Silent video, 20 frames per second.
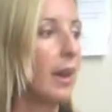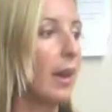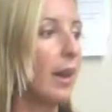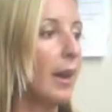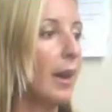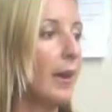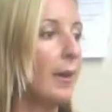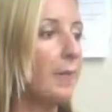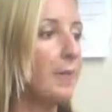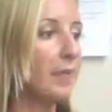
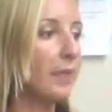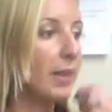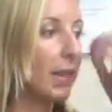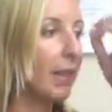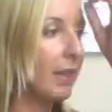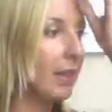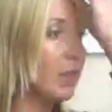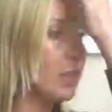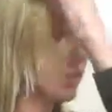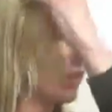And
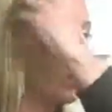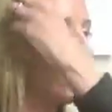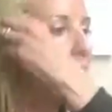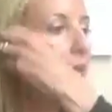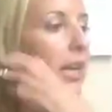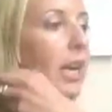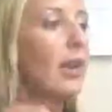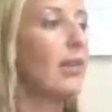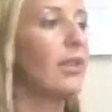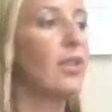then
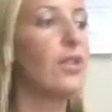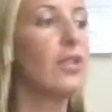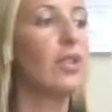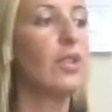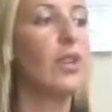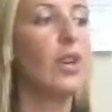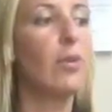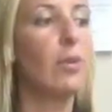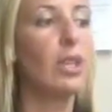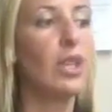training others
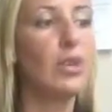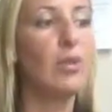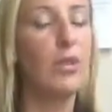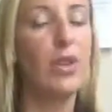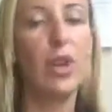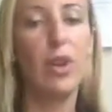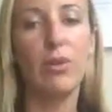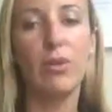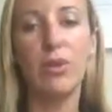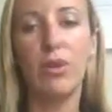to know what you
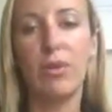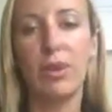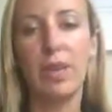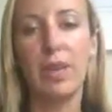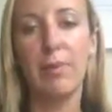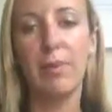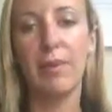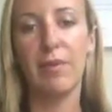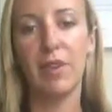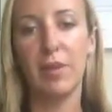know. Don't
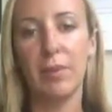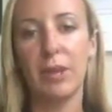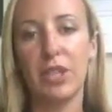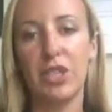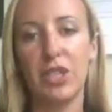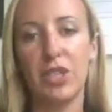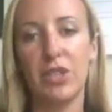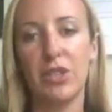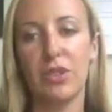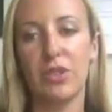keep
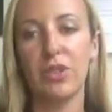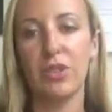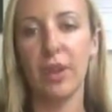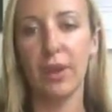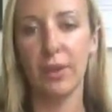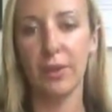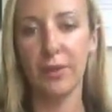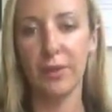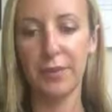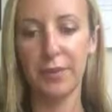information to
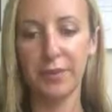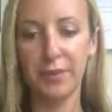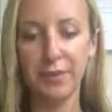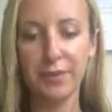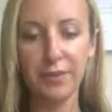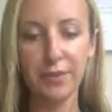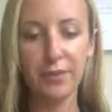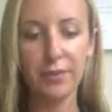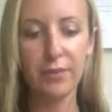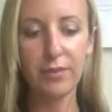yourself.
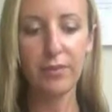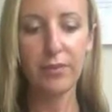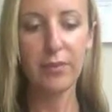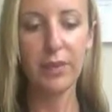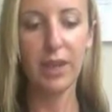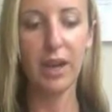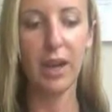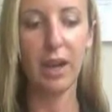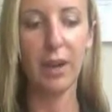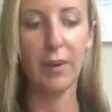
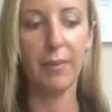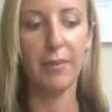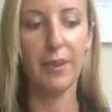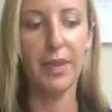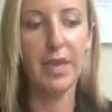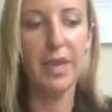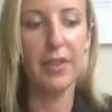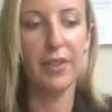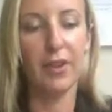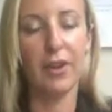
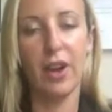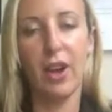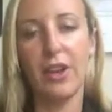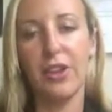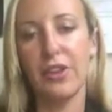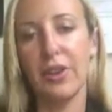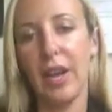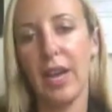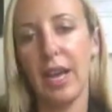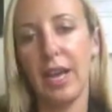They're not
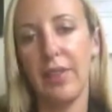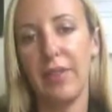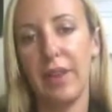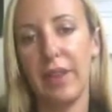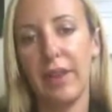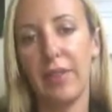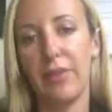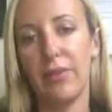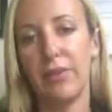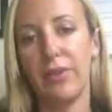in your head.
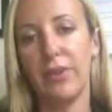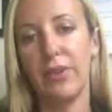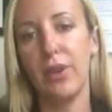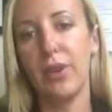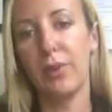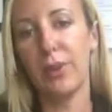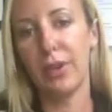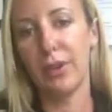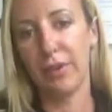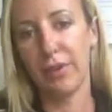They don't
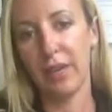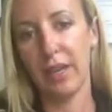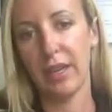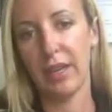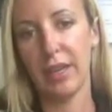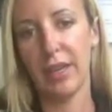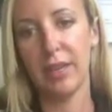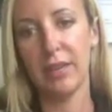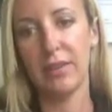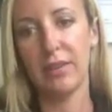know what you're
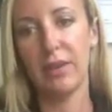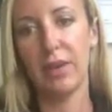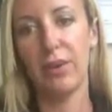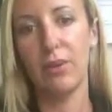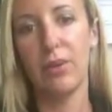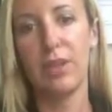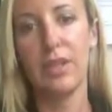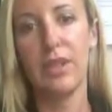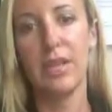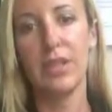thinking.
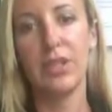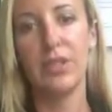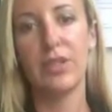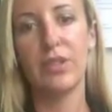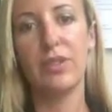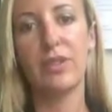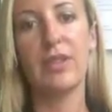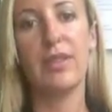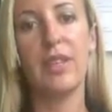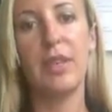So
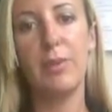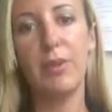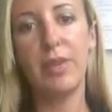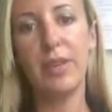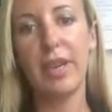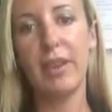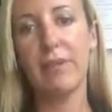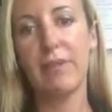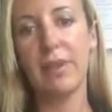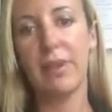just
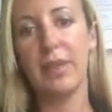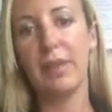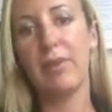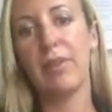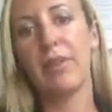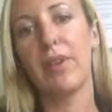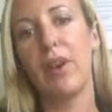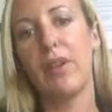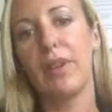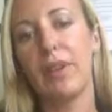communicate freely
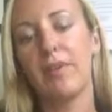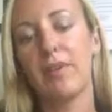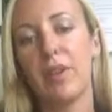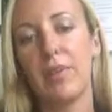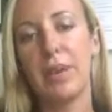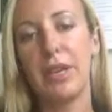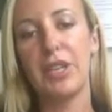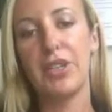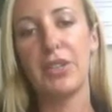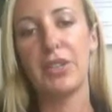with all the
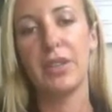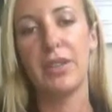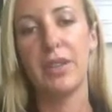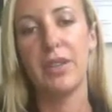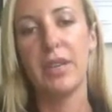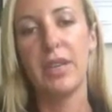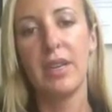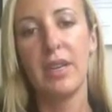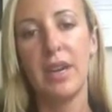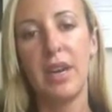information
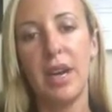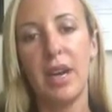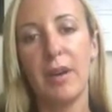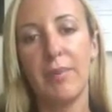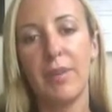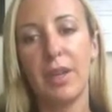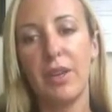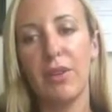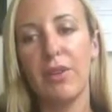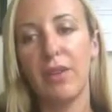
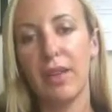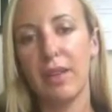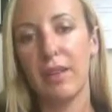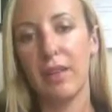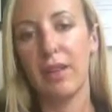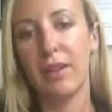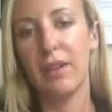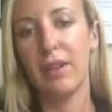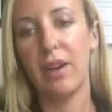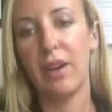that you think
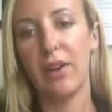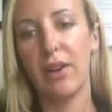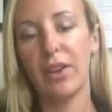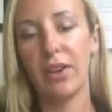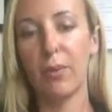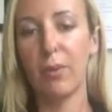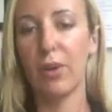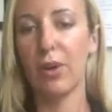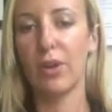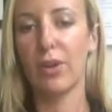that all
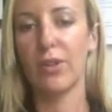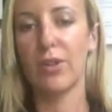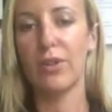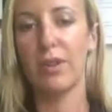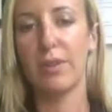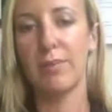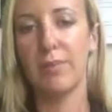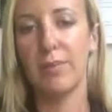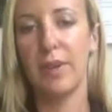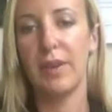your workers
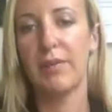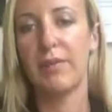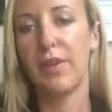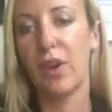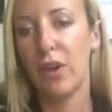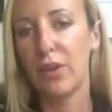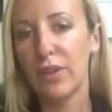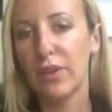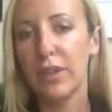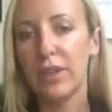and
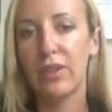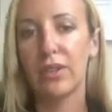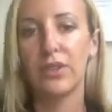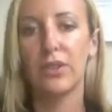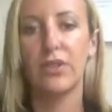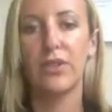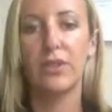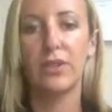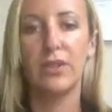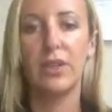
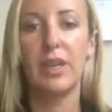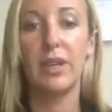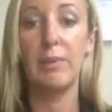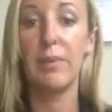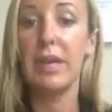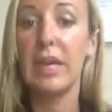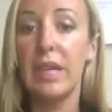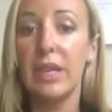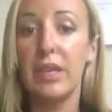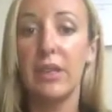volunteers and
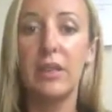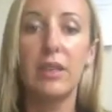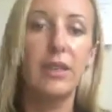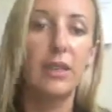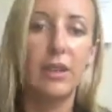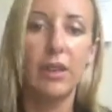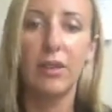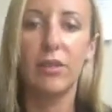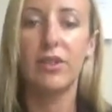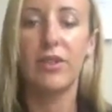me,
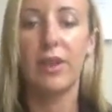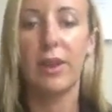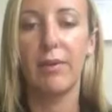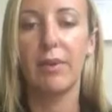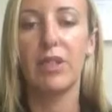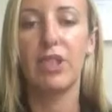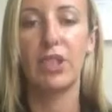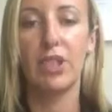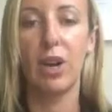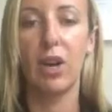so that
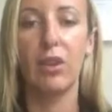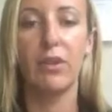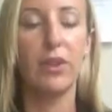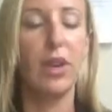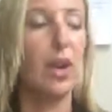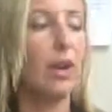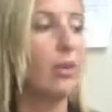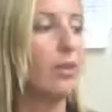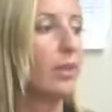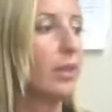we should all
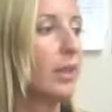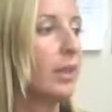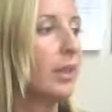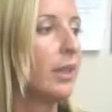know.